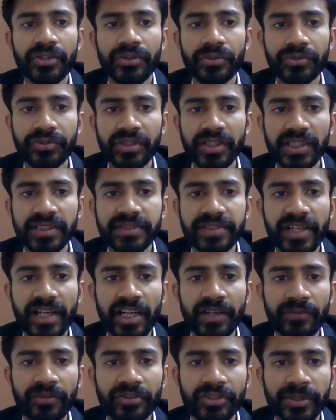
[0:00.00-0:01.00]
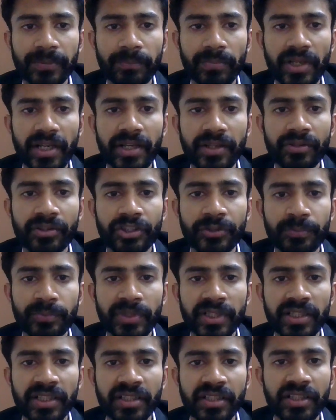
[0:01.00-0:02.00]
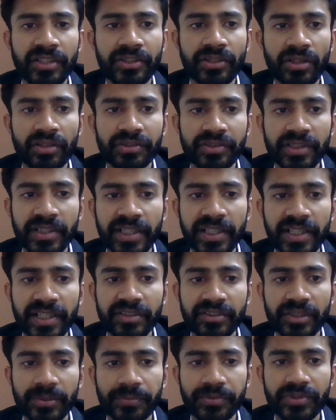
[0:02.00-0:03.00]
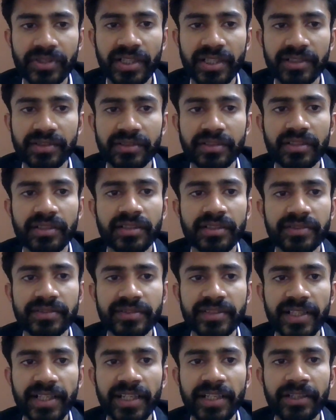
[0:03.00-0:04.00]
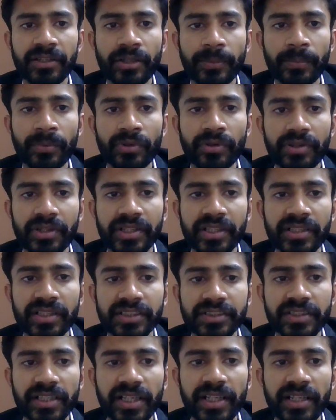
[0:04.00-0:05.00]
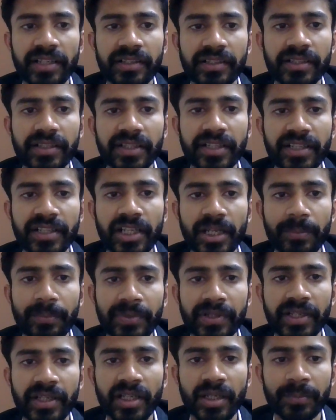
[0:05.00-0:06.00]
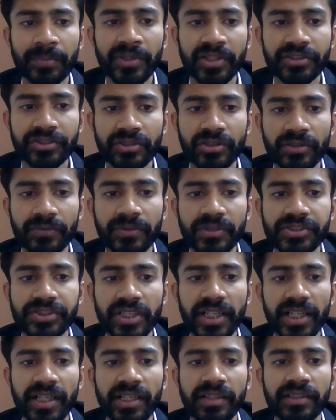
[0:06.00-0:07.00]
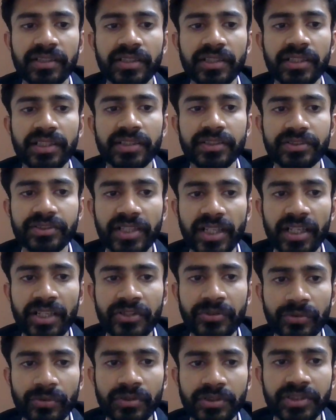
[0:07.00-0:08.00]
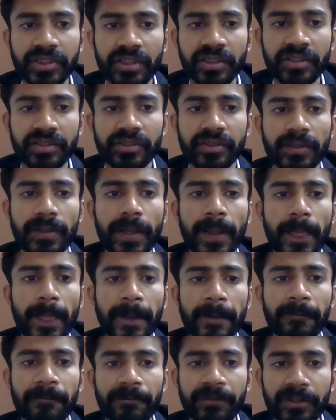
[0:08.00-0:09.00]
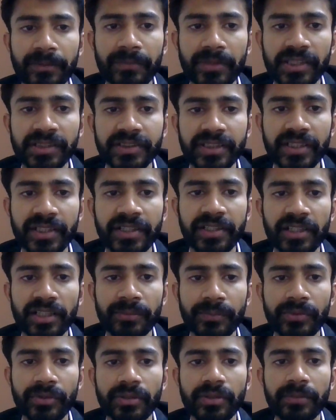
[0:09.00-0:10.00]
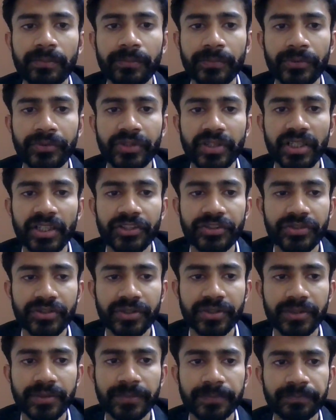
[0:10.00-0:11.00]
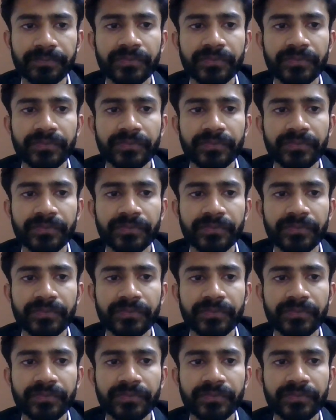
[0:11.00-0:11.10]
using a child for supplying or smuggling intoxicating substance, selling or procuring a child, kidnapping and abduction of a child soldiers, female genital mutilation.